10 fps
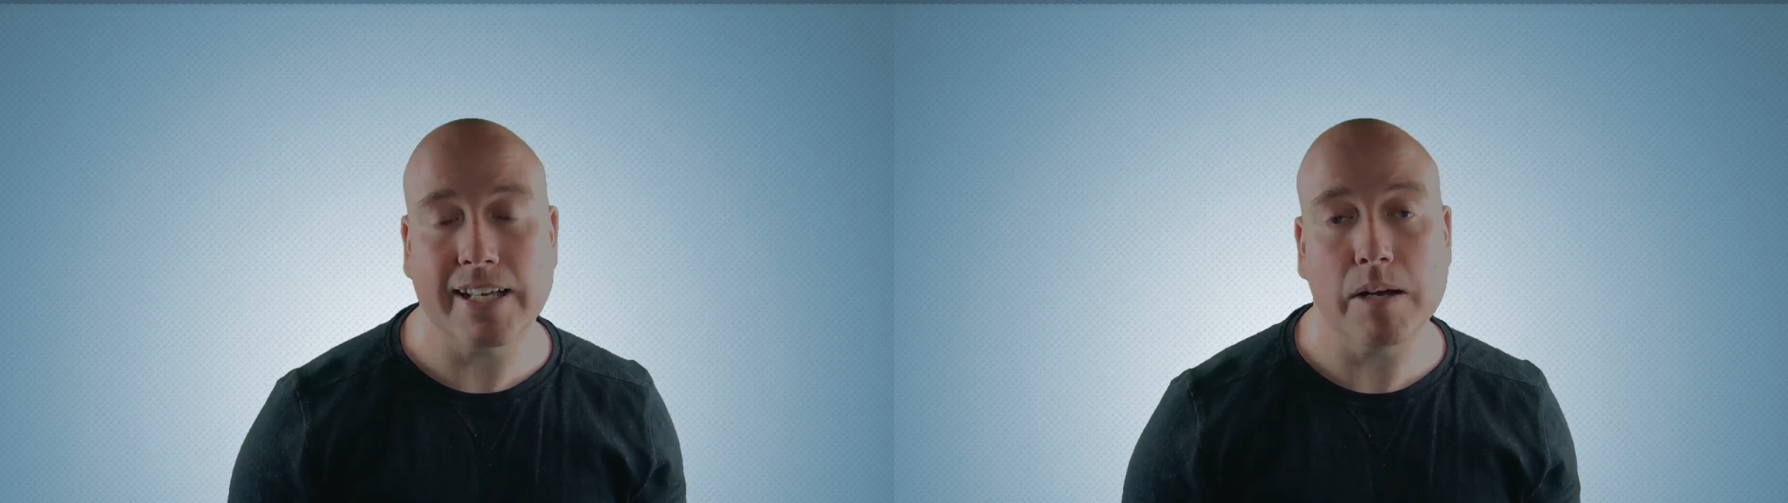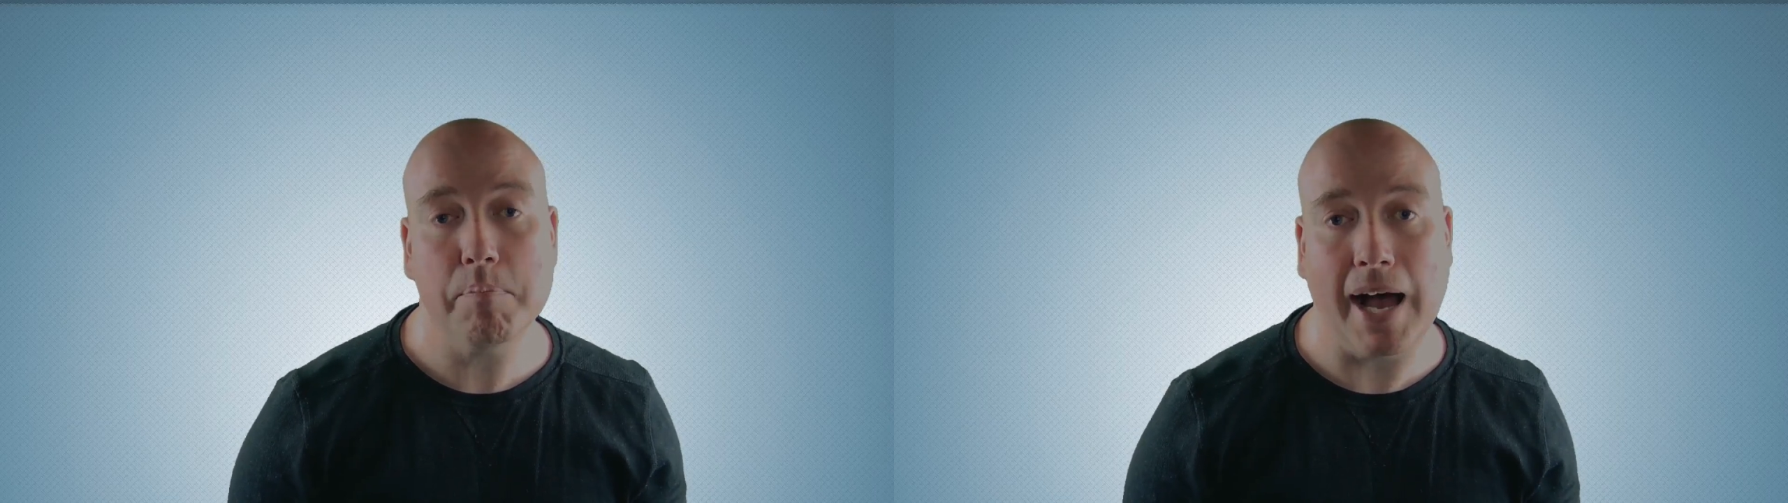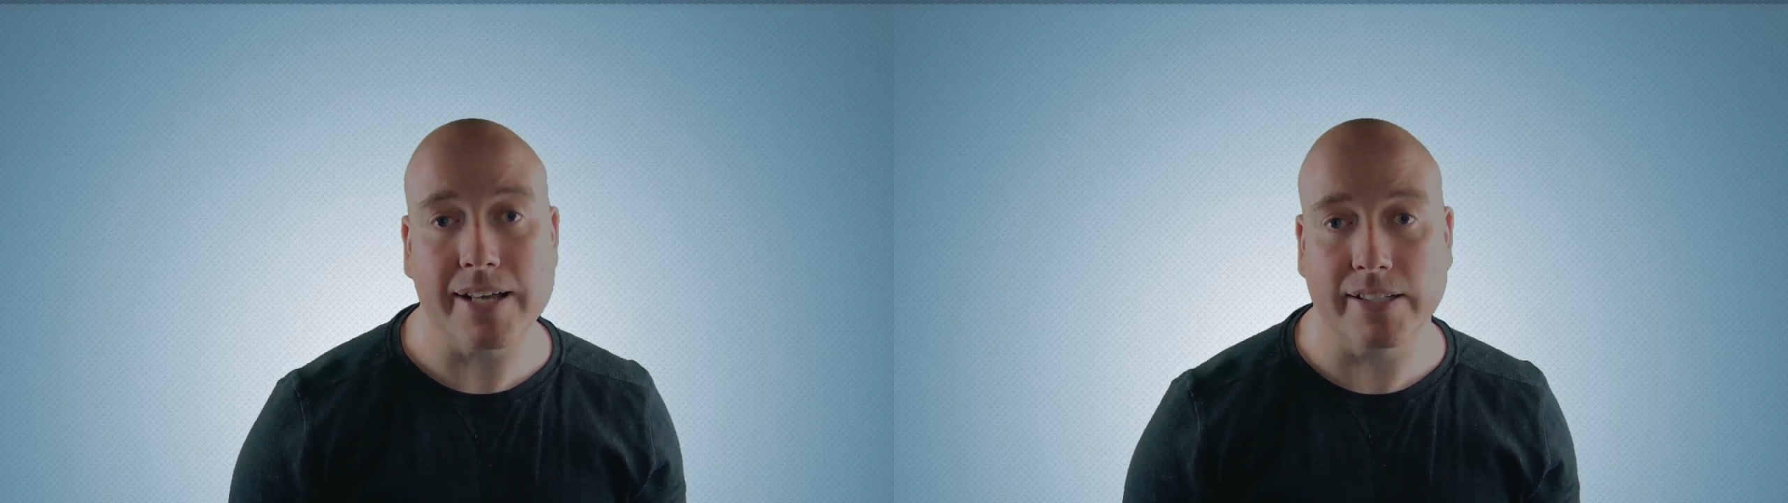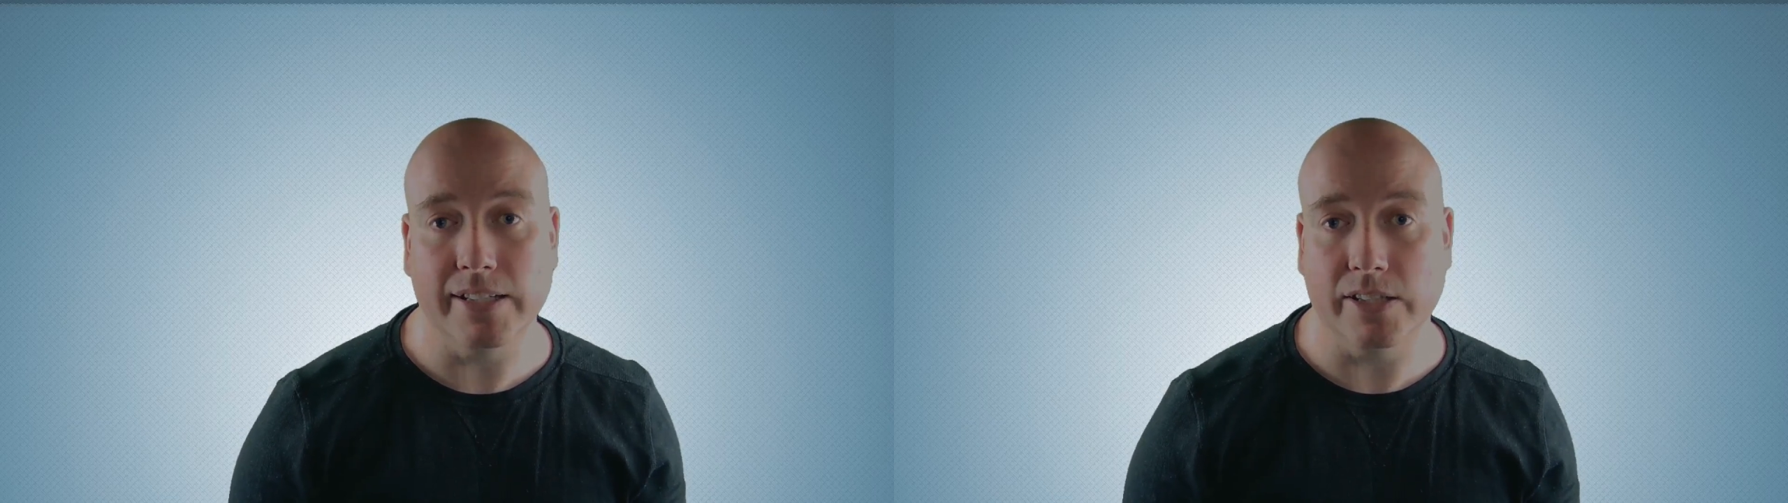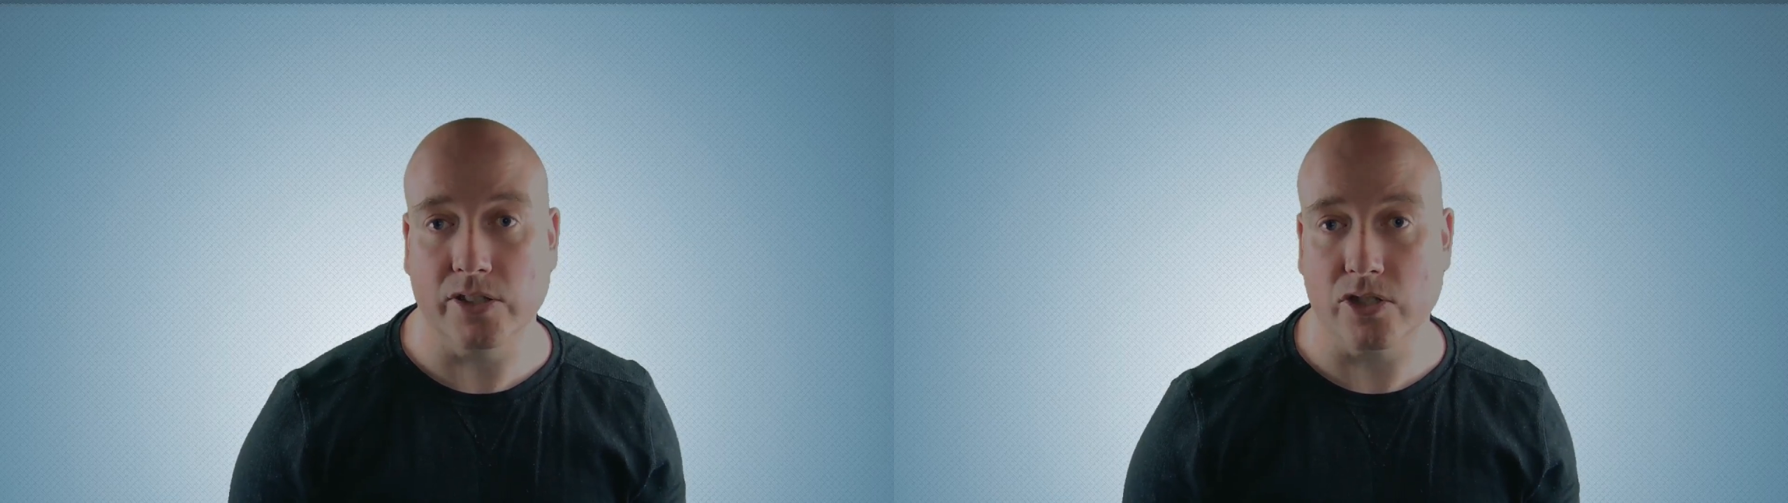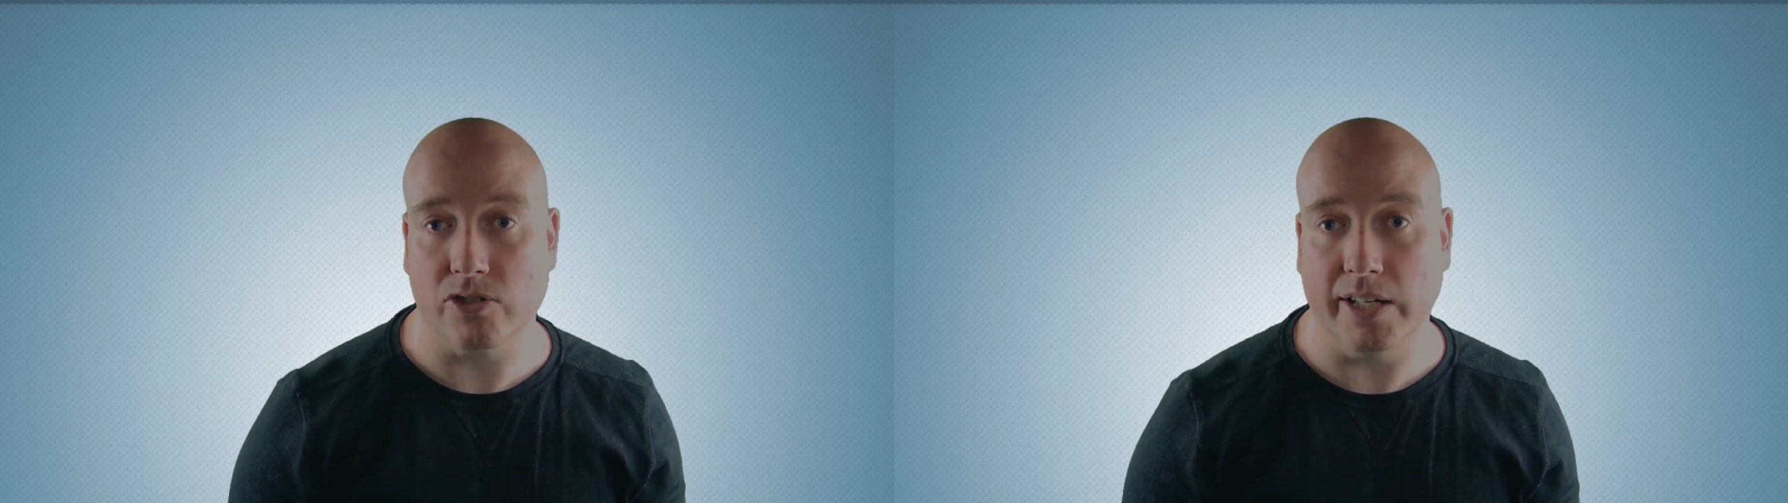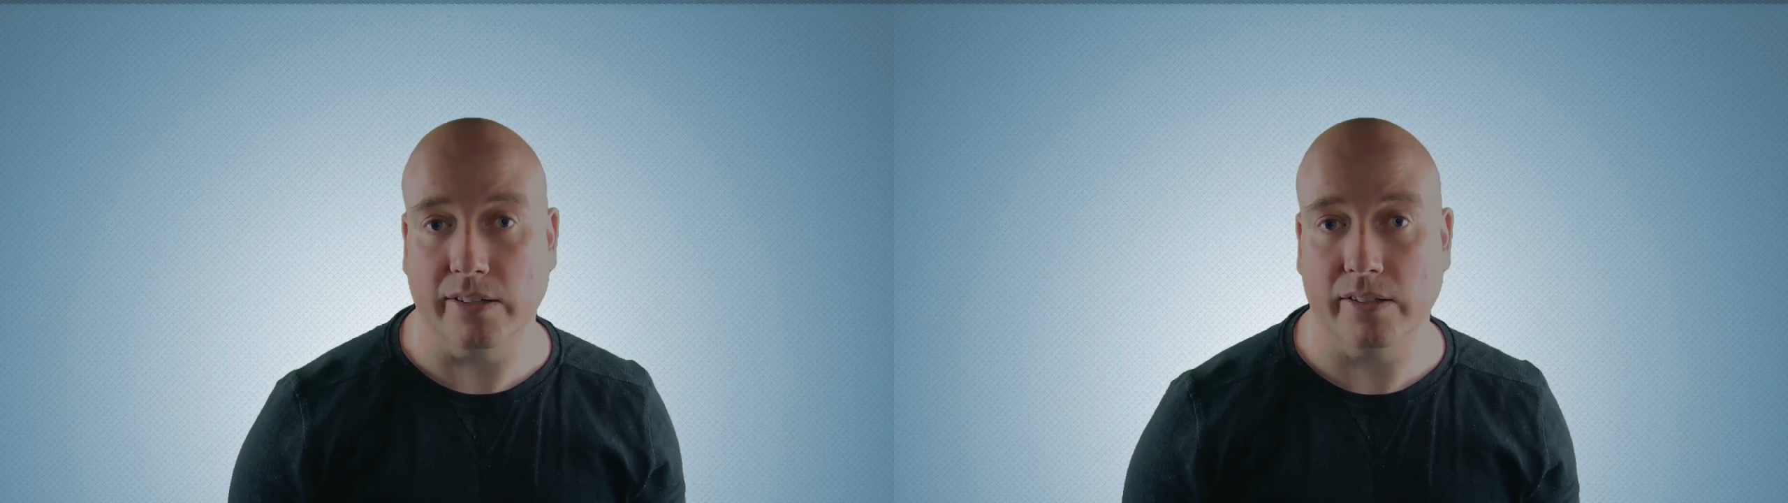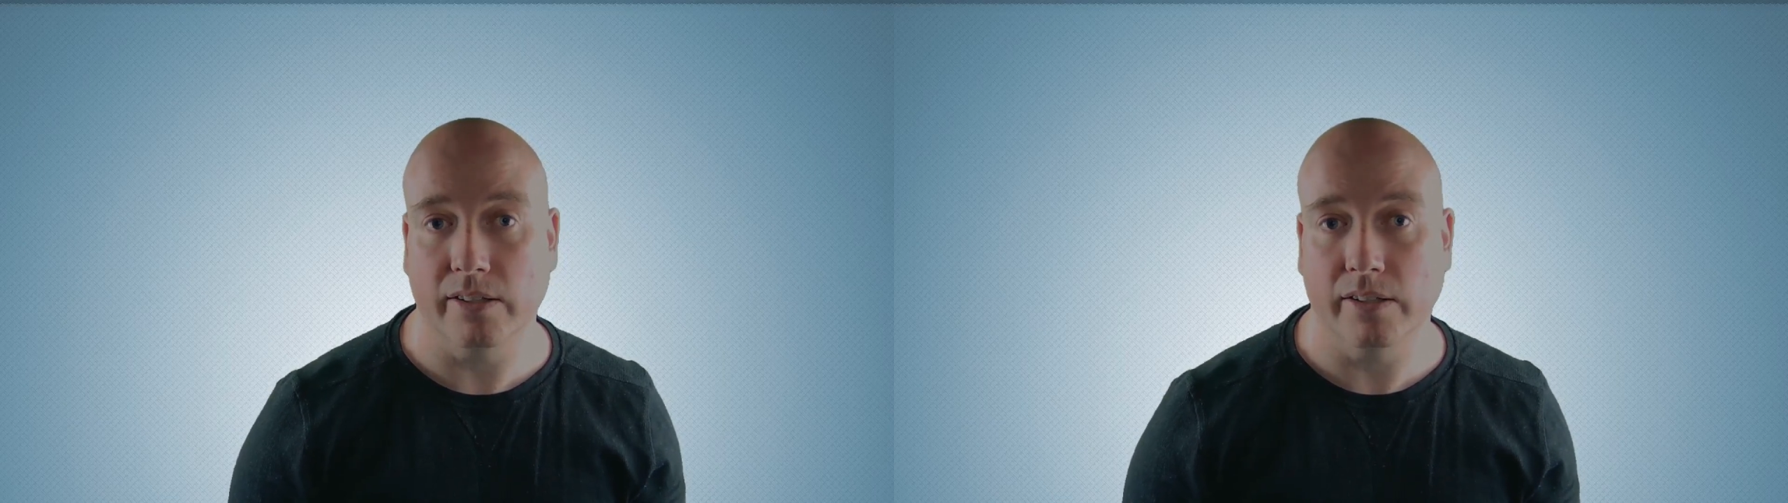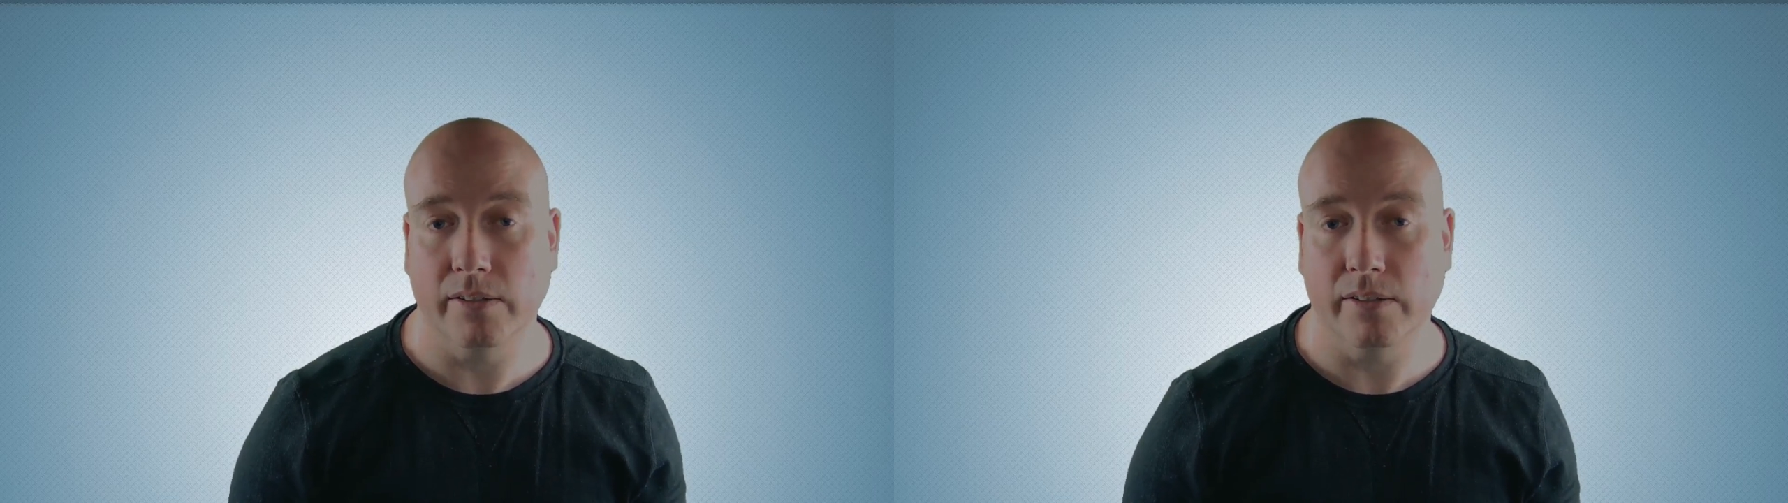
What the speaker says: capacity constraint.